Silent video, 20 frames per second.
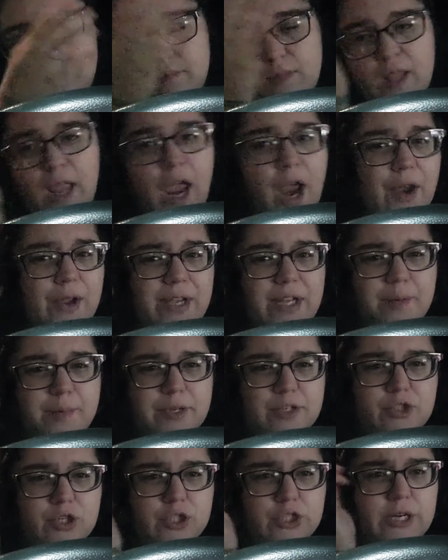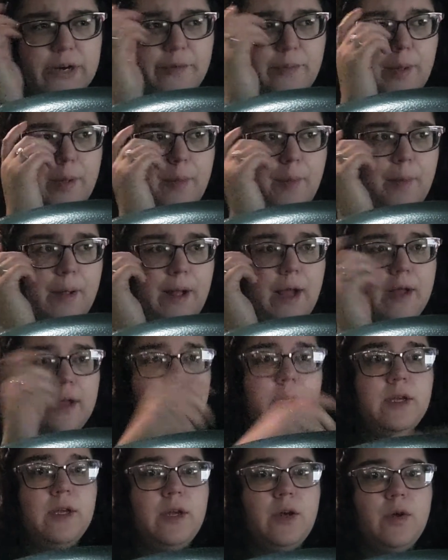How are you going to be a truck driver, blah, blah, blah.
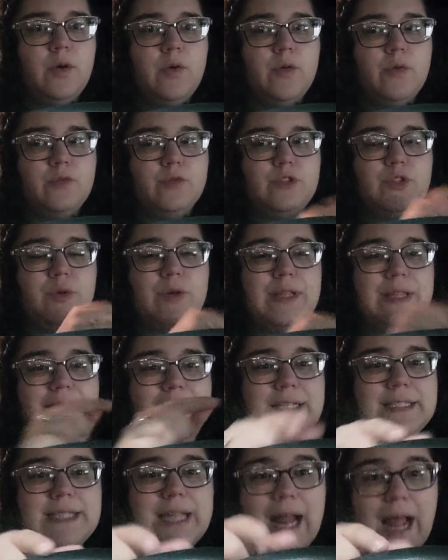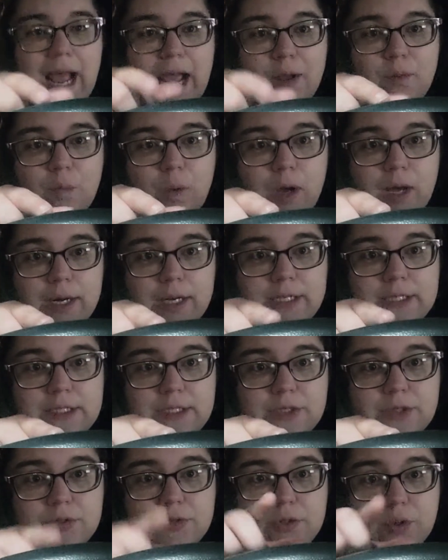Doing things that I wanted
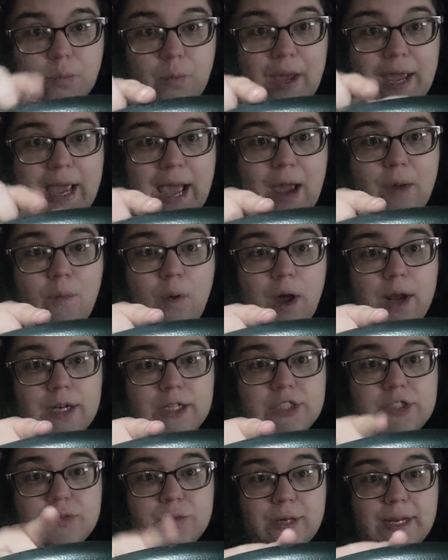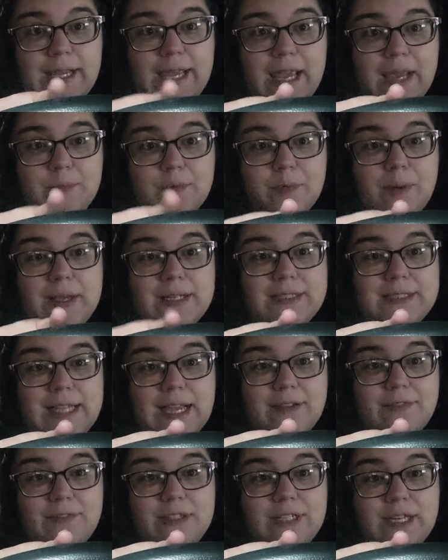to, the way I wanted to when it came to my
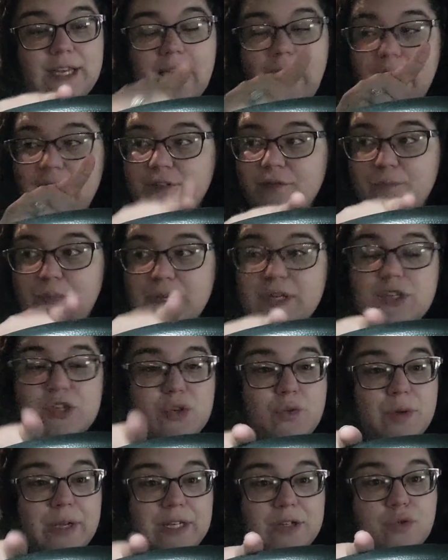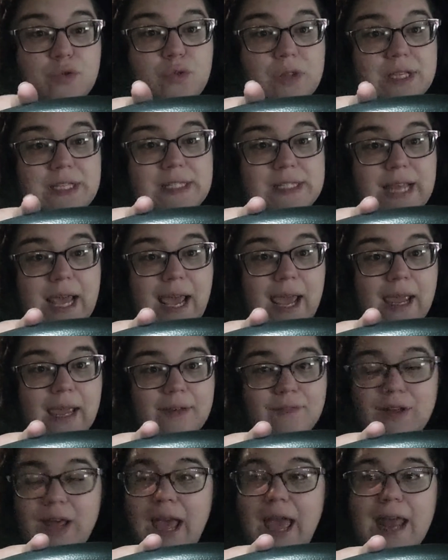safety, I have been doing to this day,
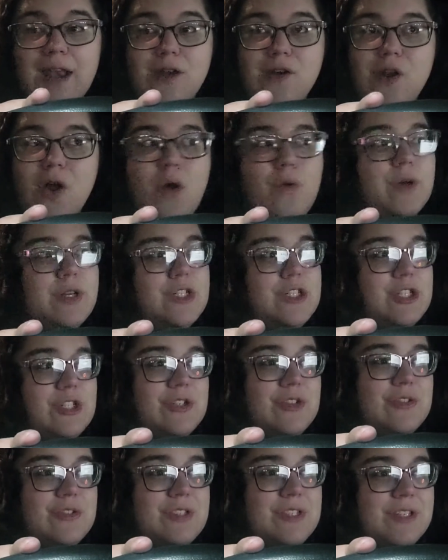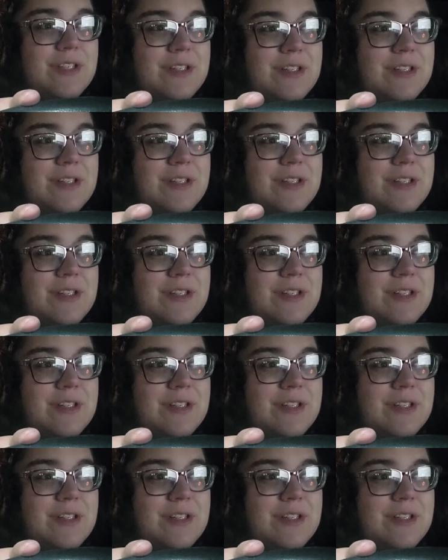and I had no issues.